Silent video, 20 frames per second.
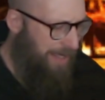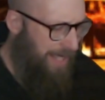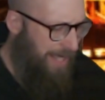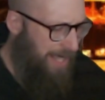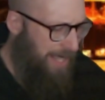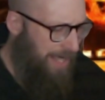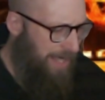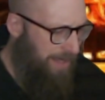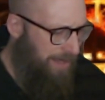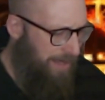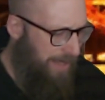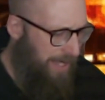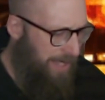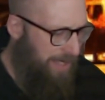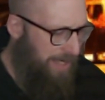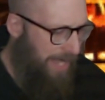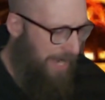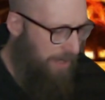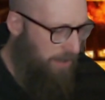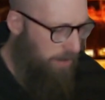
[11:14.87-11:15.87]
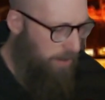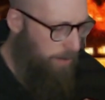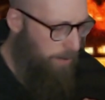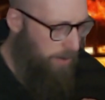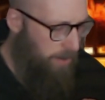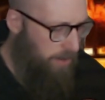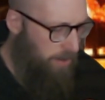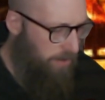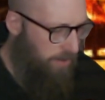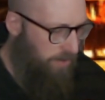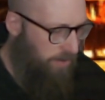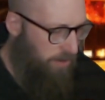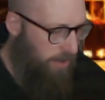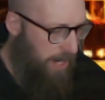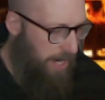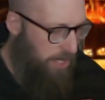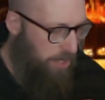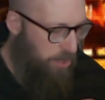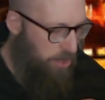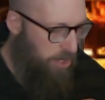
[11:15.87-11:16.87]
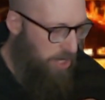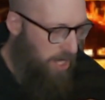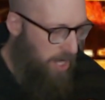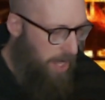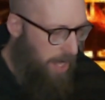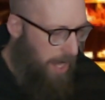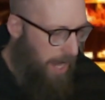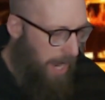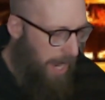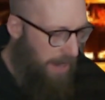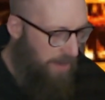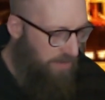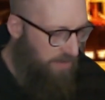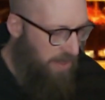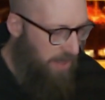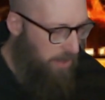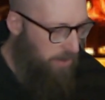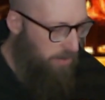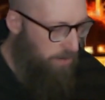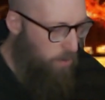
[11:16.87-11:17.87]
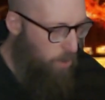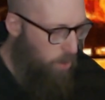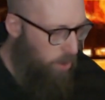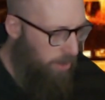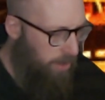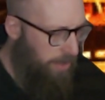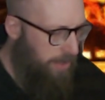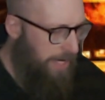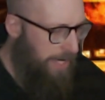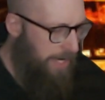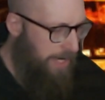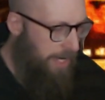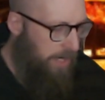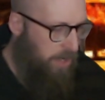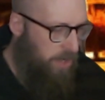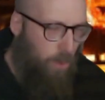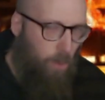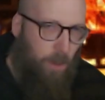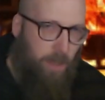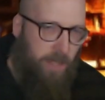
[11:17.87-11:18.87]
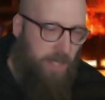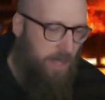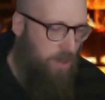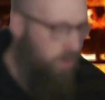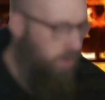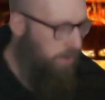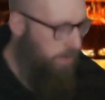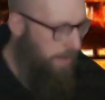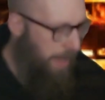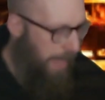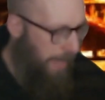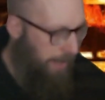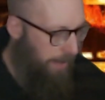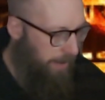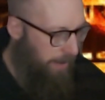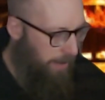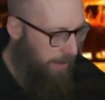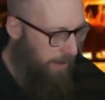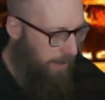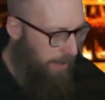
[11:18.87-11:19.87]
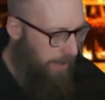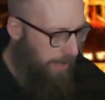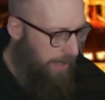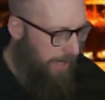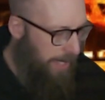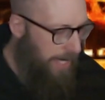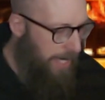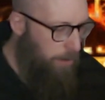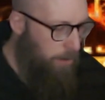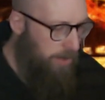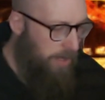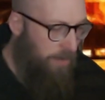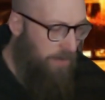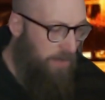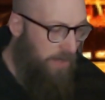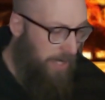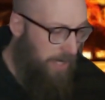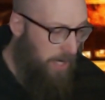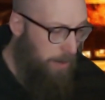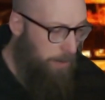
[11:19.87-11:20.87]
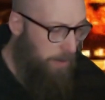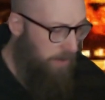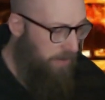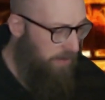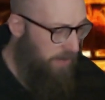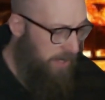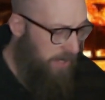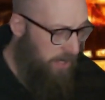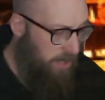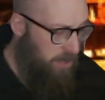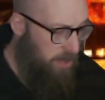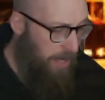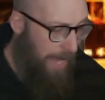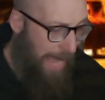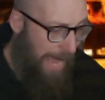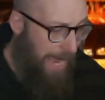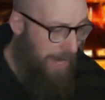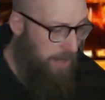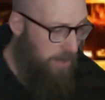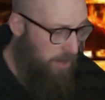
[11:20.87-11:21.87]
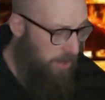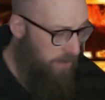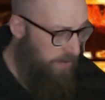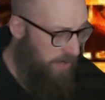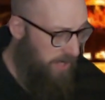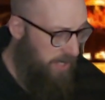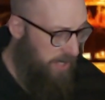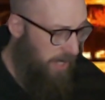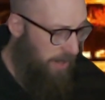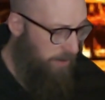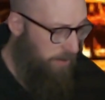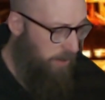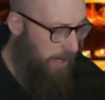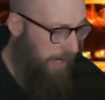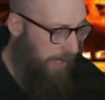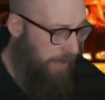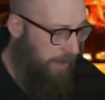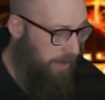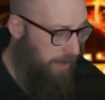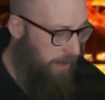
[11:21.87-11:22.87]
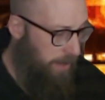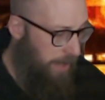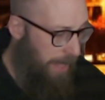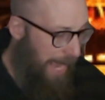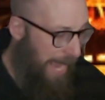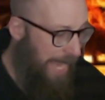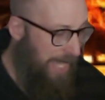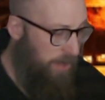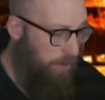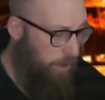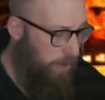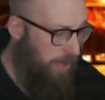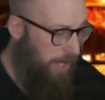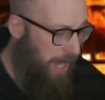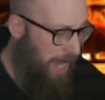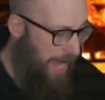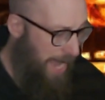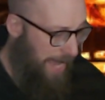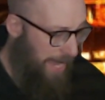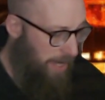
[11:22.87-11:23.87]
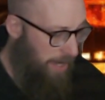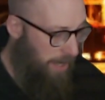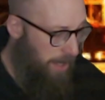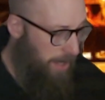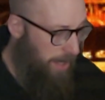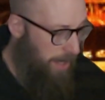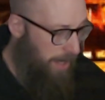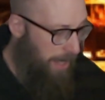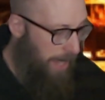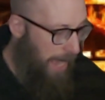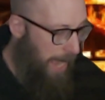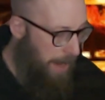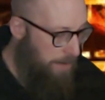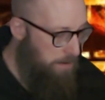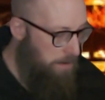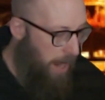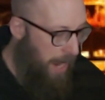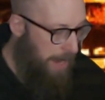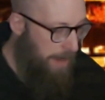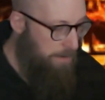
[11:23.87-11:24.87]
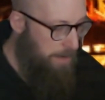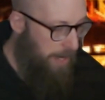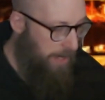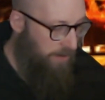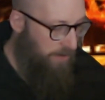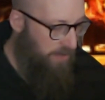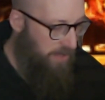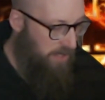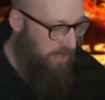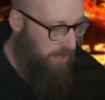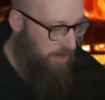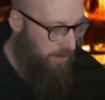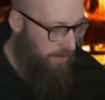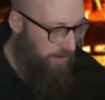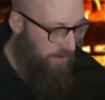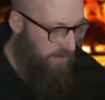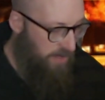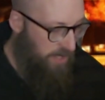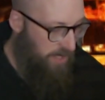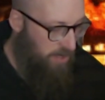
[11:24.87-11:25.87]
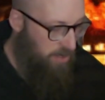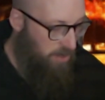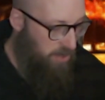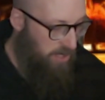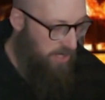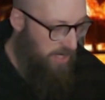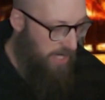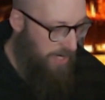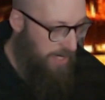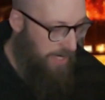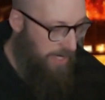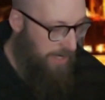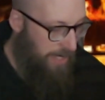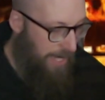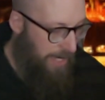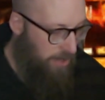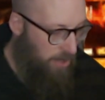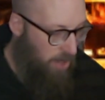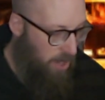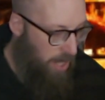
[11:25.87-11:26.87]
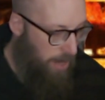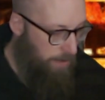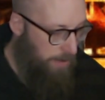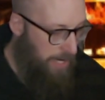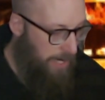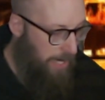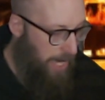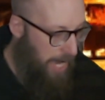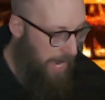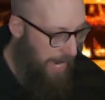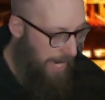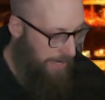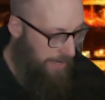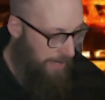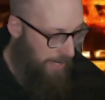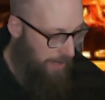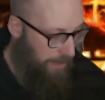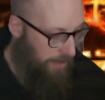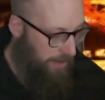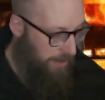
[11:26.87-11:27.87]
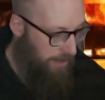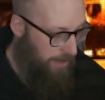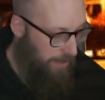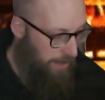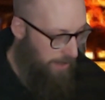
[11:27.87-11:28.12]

the execrable French, I felt more lenient towards the old man. He was a victim of physical and nervous suffering, as was I, and my metaphysical studies had taught me kindness.